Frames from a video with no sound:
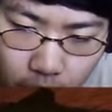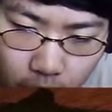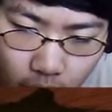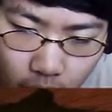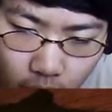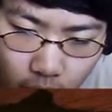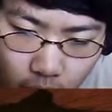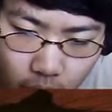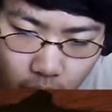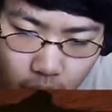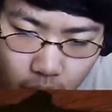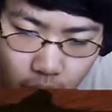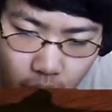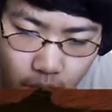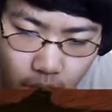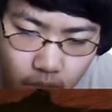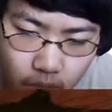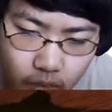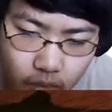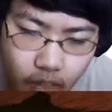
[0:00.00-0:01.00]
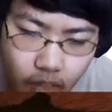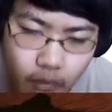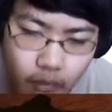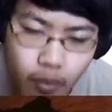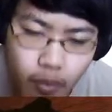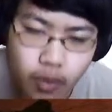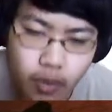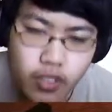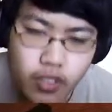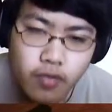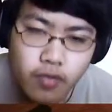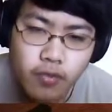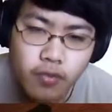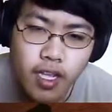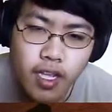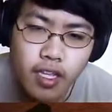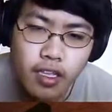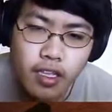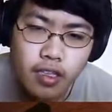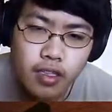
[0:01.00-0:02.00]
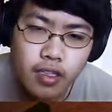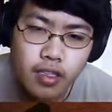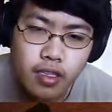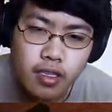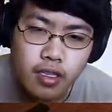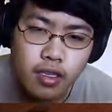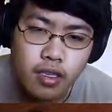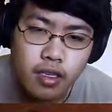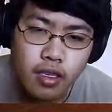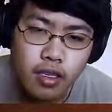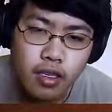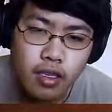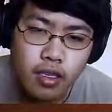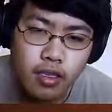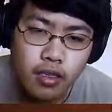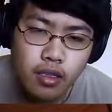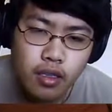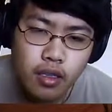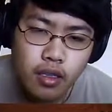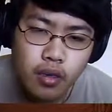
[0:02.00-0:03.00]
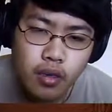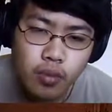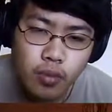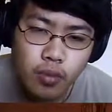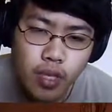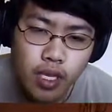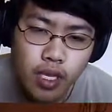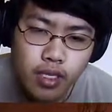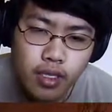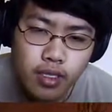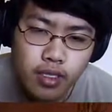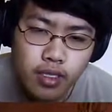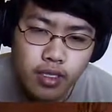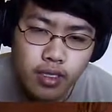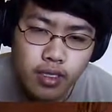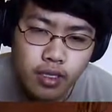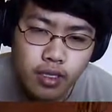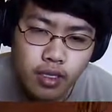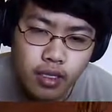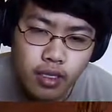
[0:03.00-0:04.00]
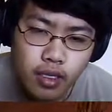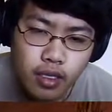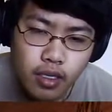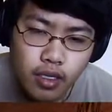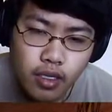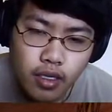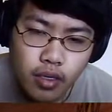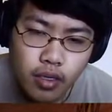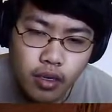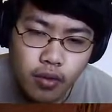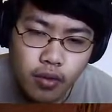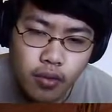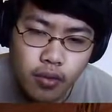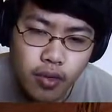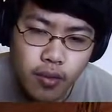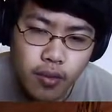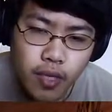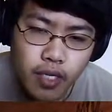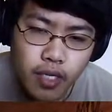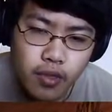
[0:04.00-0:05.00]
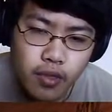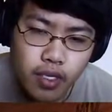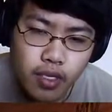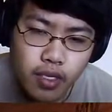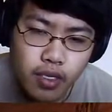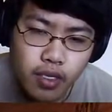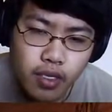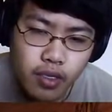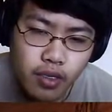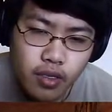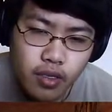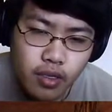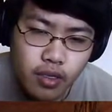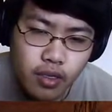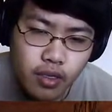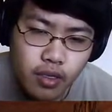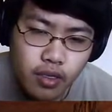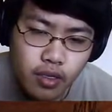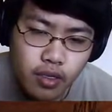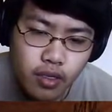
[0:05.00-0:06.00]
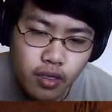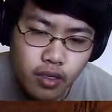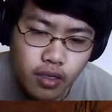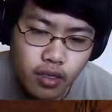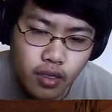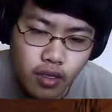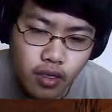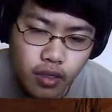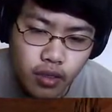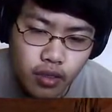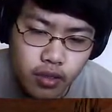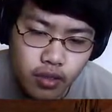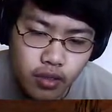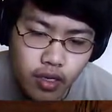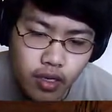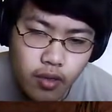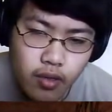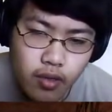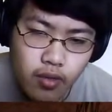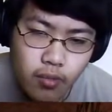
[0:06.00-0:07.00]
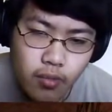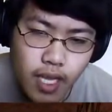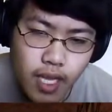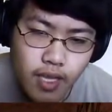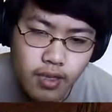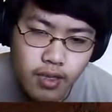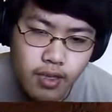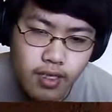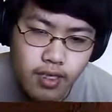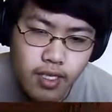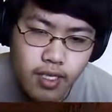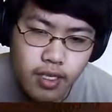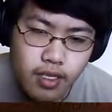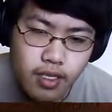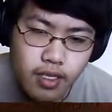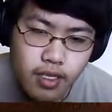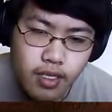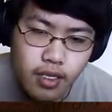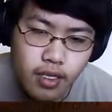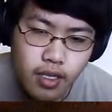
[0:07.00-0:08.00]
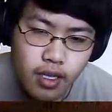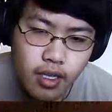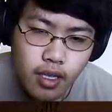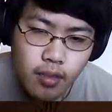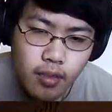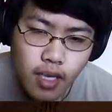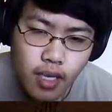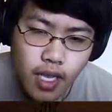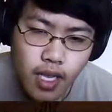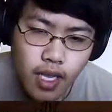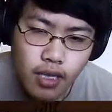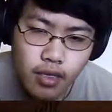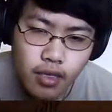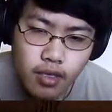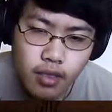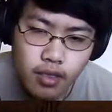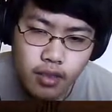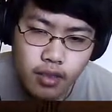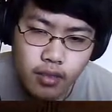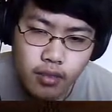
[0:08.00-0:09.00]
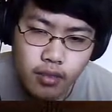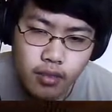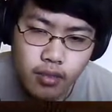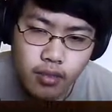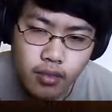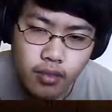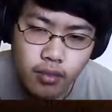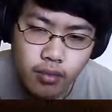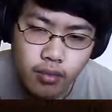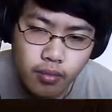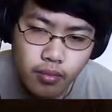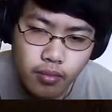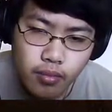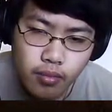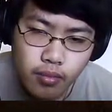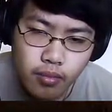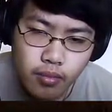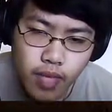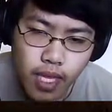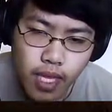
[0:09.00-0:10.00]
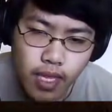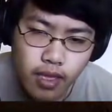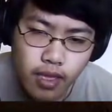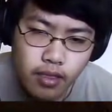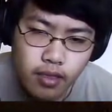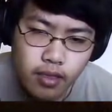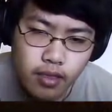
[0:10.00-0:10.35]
I really want to immersify the, the whole place. Oh wait, what am I doing? I'm trying to plant this thing. Plant, plant,